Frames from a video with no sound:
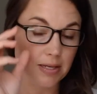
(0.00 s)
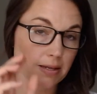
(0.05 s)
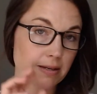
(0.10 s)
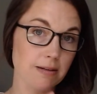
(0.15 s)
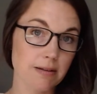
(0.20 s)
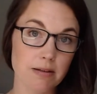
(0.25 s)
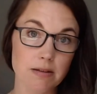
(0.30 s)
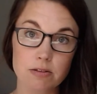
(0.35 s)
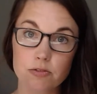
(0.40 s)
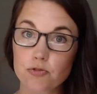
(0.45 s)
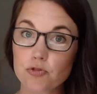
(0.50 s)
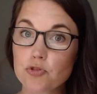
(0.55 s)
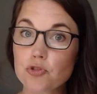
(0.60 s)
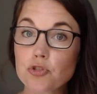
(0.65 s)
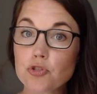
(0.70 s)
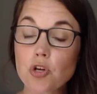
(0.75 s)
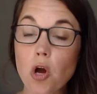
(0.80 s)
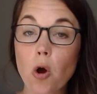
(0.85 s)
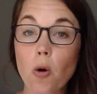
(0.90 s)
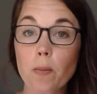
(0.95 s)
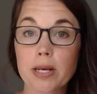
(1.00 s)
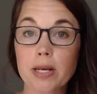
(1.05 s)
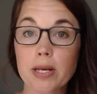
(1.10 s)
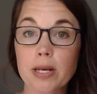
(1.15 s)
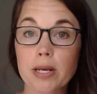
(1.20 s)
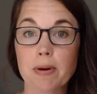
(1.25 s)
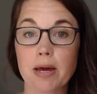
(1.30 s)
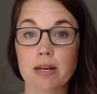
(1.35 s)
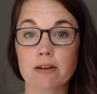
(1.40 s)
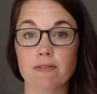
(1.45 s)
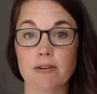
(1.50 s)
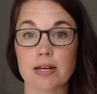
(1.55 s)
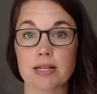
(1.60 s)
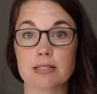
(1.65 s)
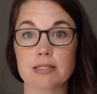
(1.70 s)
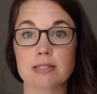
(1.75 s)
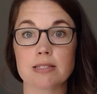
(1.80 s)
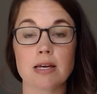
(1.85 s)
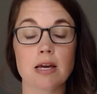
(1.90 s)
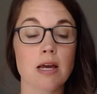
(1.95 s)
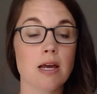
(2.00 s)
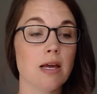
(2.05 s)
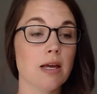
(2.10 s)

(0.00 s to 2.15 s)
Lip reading: and so many benefits.